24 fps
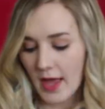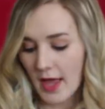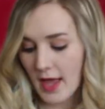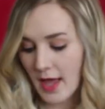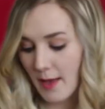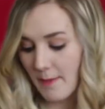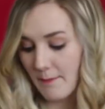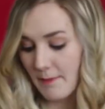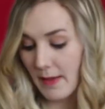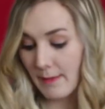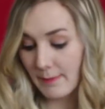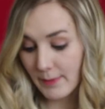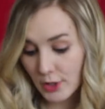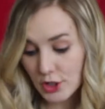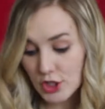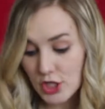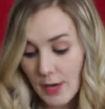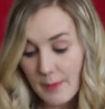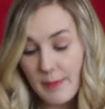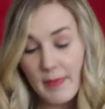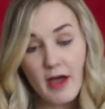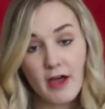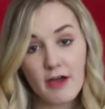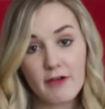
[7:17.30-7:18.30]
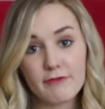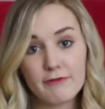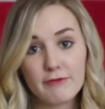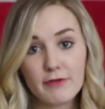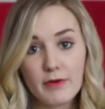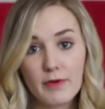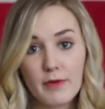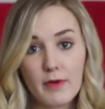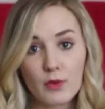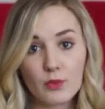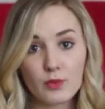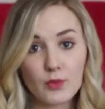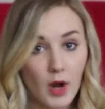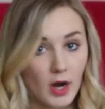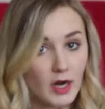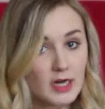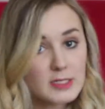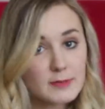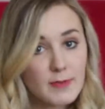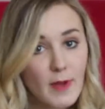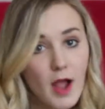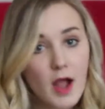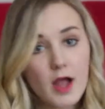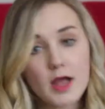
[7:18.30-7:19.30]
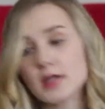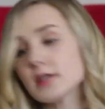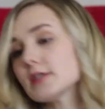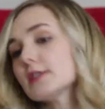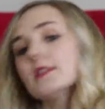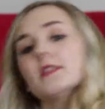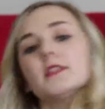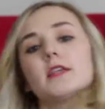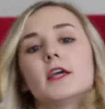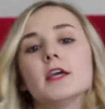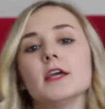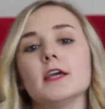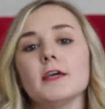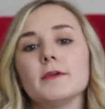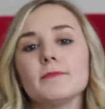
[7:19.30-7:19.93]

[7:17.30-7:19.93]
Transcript: um, membership of Rocksbox,